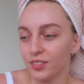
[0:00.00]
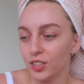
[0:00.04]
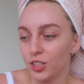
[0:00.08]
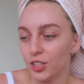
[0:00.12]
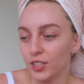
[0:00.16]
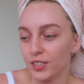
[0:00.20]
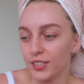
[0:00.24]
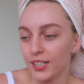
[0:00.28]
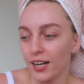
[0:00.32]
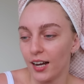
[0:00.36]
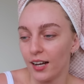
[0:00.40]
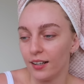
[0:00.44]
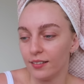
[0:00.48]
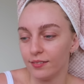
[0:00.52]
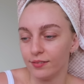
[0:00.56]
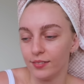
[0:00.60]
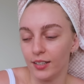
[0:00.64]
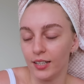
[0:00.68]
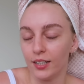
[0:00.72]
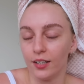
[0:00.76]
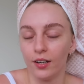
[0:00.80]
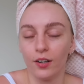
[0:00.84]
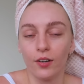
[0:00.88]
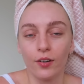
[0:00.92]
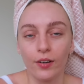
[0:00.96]
chit chat
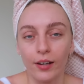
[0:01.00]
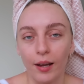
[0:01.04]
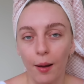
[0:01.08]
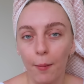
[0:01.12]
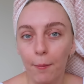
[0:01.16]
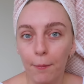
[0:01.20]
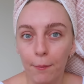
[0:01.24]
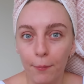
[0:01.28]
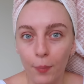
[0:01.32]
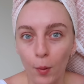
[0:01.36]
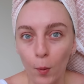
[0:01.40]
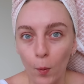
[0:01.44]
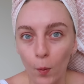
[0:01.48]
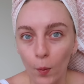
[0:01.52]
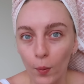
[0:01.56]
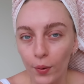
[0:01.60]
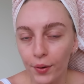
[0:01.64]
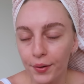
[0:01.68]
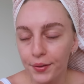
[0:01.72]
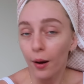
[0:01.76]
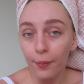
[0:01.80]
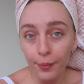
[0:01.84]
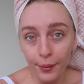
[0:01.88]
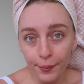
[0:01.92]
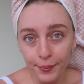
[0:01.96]
and you don't get
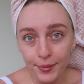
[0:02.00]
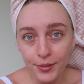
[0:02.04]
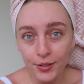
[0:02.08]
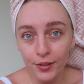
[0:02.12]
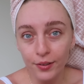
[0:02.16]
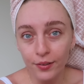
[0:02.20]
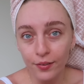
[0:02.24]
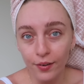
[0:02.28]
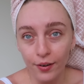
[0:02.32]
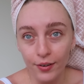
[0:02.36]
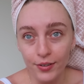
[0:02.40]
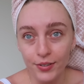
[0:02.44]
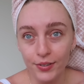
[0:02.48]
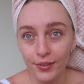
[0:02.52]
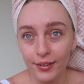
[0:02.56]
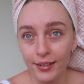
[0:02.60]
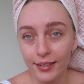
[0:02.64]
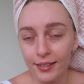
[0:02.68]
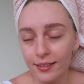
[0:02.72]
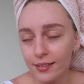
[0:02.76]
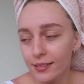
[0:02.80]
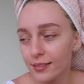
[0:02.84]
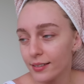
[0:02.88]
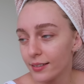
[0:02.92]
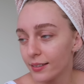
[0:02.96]
bored. I'll probably do the
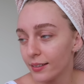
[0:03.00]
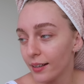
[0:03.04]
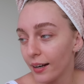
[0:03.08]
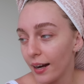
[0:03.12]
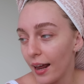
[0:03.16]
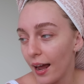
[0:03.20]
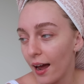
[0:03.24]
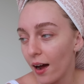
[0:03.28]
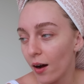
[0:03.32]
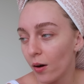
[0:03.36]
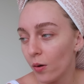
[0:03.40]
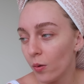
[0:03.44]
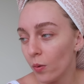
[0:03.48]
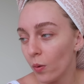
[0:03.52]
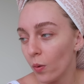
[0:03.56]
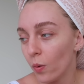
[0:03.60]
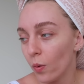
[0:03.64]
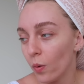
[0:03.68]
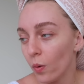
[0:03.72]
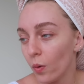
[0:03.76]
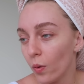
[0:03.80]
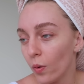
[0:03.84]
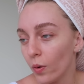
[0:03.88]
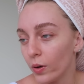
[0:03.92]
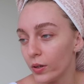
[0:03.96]
groceries now
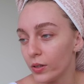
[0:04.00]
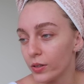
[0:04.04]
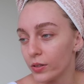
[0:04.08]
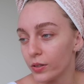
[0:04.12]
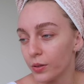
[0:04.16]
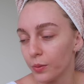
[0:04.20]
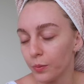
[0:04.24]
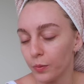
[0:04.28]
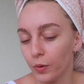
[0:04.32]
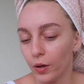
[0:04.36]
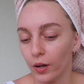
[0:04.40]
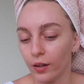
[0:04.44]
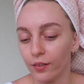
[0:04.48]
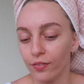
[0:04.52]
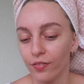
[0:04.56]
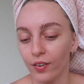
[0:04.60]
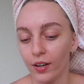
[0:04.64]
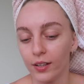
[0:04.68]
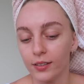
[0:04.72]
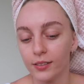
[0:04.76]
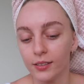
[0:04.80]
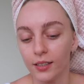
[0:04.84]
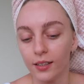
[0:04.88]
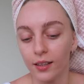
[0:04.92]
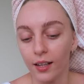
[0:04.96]
or do some work
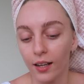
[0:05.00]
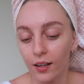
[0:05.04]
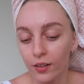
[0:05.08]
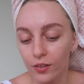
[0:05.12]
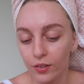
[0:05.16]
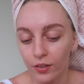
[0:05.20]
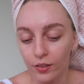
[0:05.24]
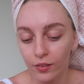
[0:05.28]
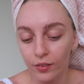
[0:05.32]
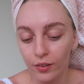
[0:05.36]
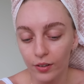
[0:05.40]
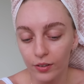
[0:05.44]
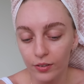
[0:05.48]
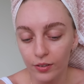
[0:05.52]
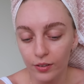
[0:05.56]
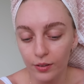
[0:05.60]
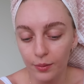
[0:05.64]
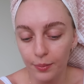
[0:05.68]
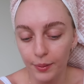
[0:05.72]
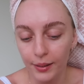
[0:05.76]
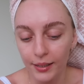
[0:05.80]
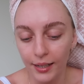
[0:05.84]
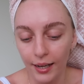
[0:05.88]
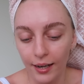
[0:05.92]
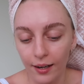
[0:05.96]
first and then do the groceries a
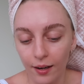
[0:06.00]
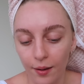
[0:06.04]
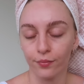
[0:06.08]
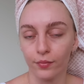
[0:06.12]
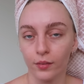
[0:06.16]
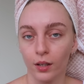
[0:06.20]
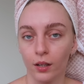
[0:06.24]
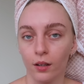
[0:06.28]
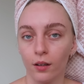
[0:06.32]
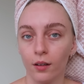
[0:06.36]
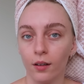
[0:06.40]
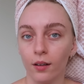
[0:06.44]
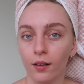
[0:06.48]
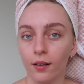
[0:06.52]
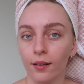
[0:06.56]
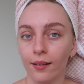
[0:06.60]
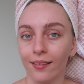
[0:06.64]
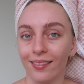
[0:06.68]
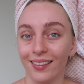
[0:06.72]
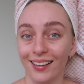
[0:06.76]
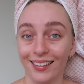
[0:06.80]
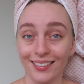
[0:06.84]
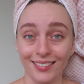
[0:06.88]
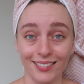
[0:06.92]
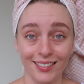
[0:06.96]
bit later
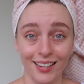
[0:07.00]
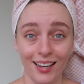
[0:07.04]
that's